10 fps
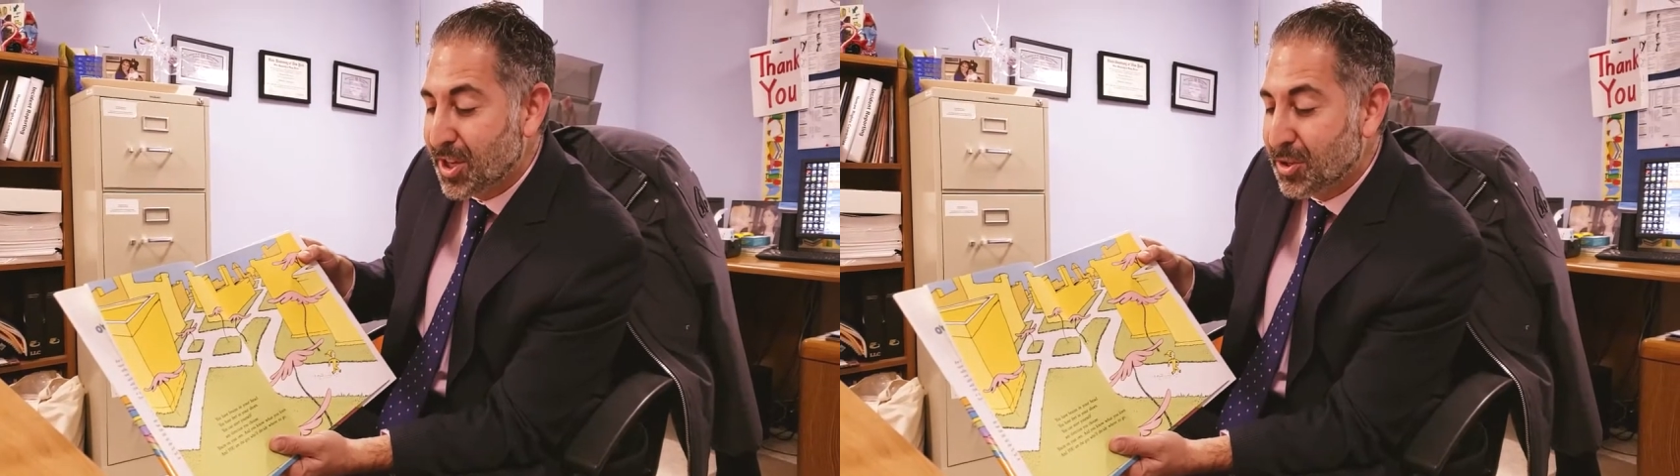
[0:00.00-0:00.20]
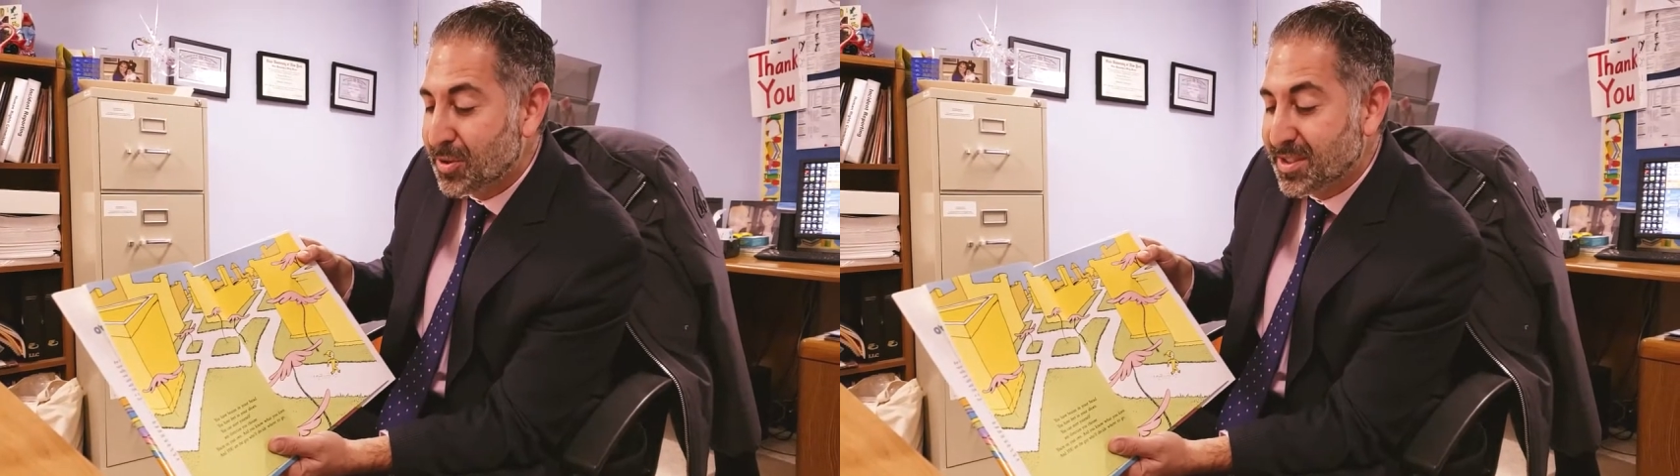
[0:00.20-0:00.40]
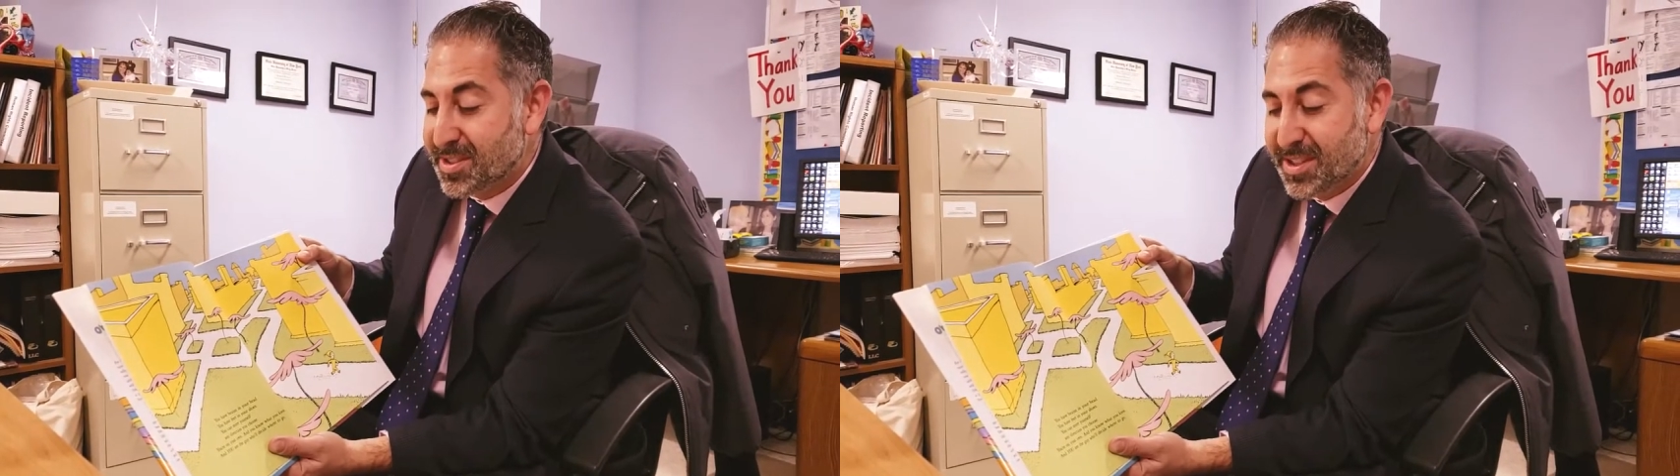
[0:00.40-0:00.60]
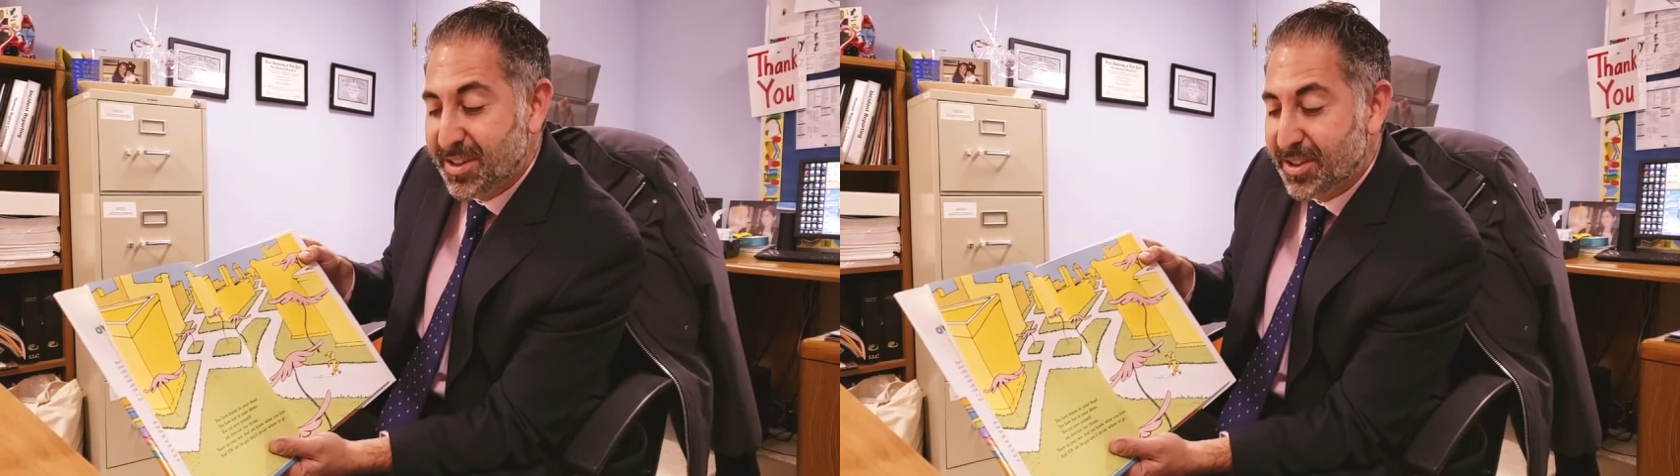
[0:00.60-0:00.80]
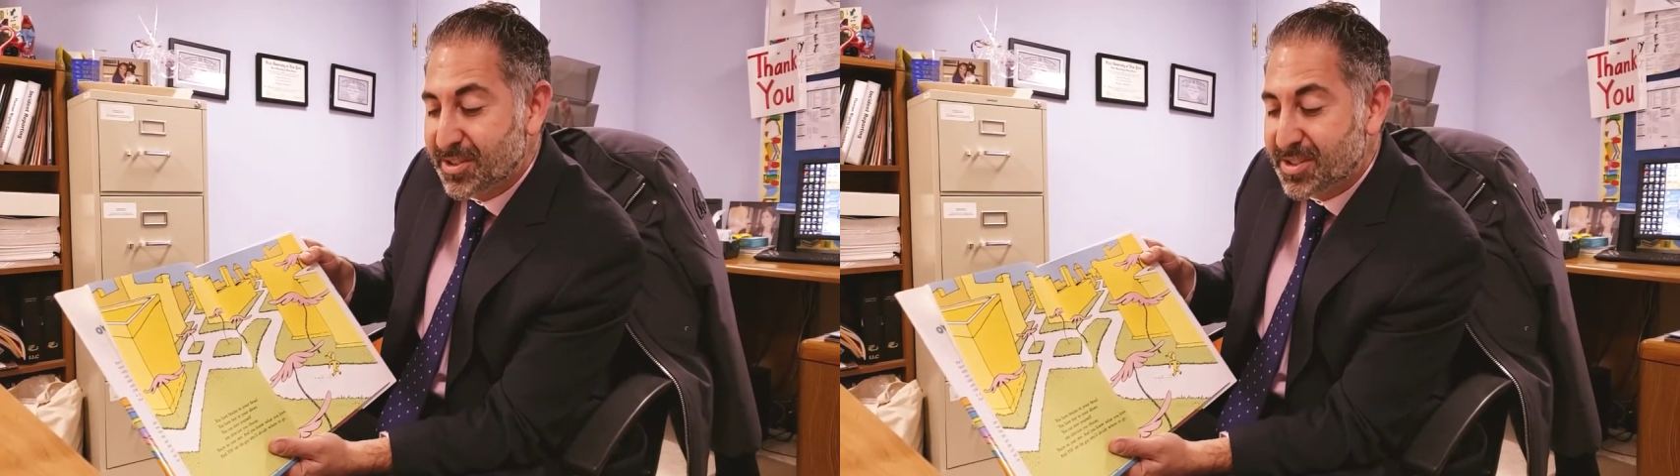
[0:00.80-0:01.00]
You can
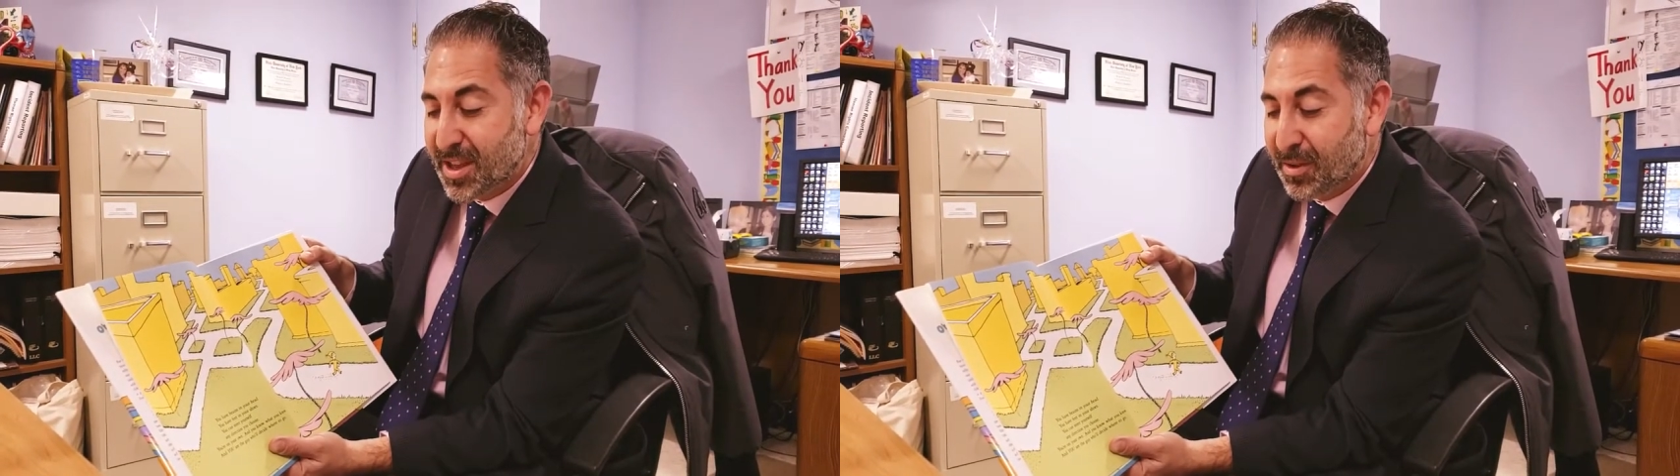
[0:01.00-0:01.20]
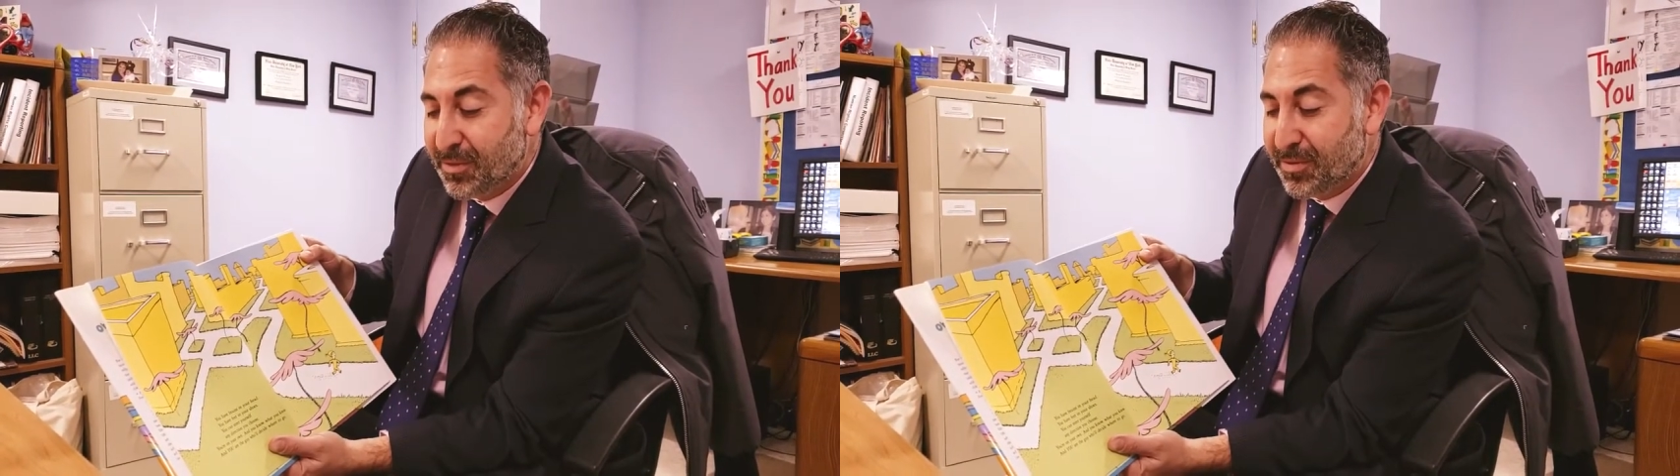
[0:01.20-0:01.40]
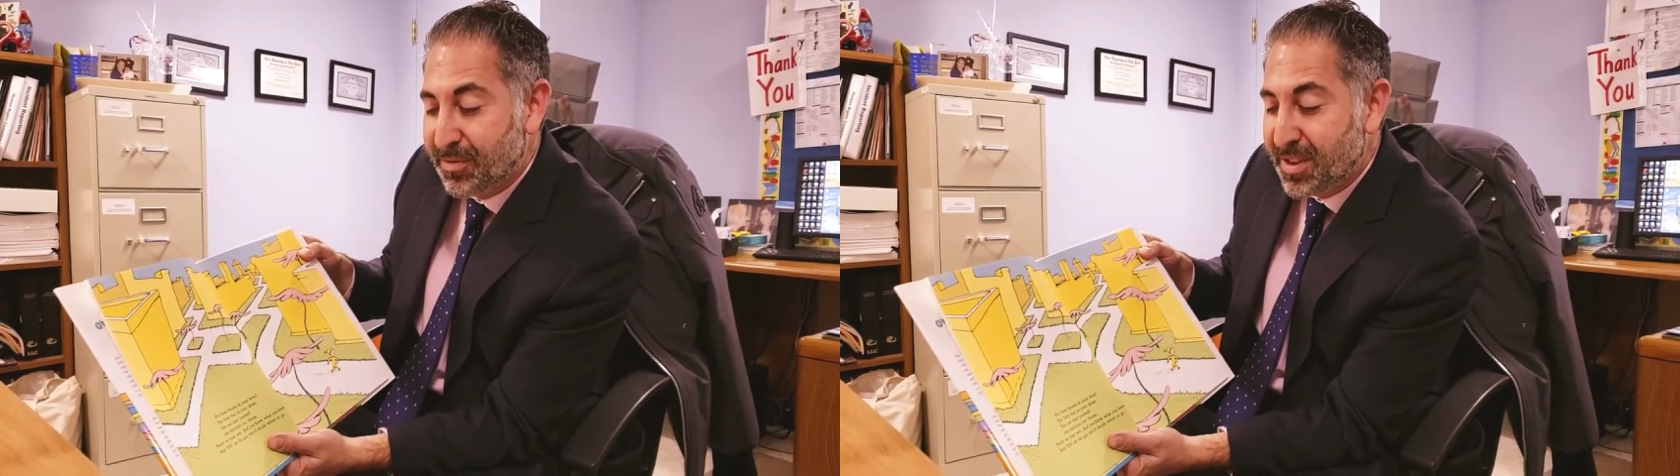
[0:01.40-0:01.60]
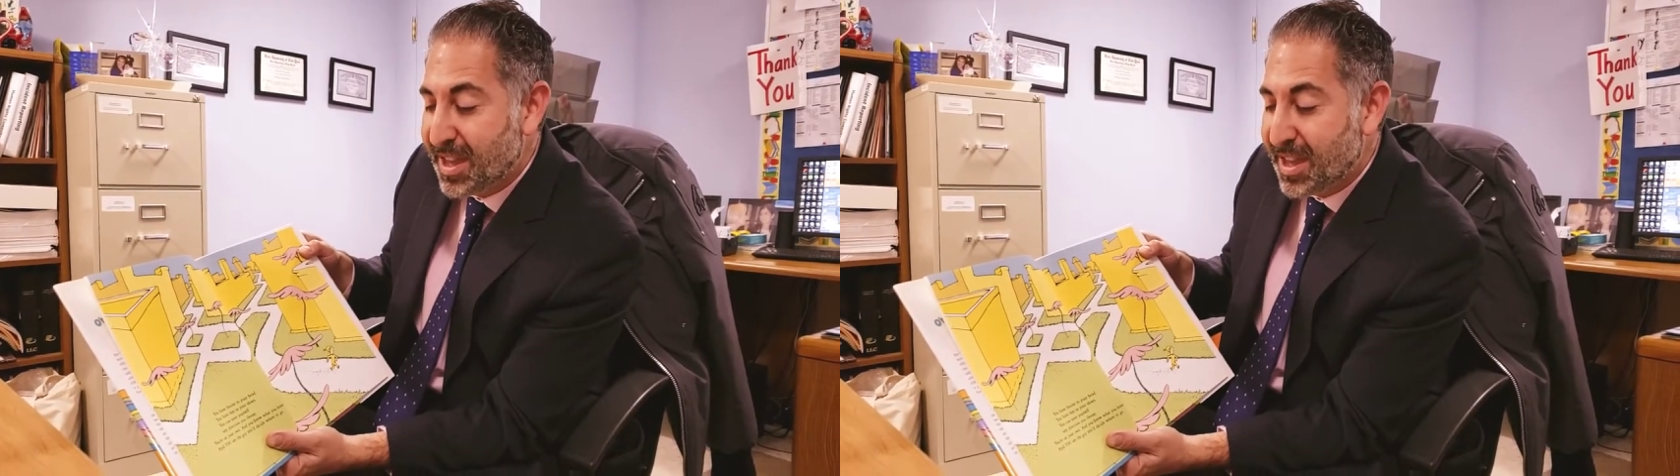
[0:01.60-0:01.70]
steer yourself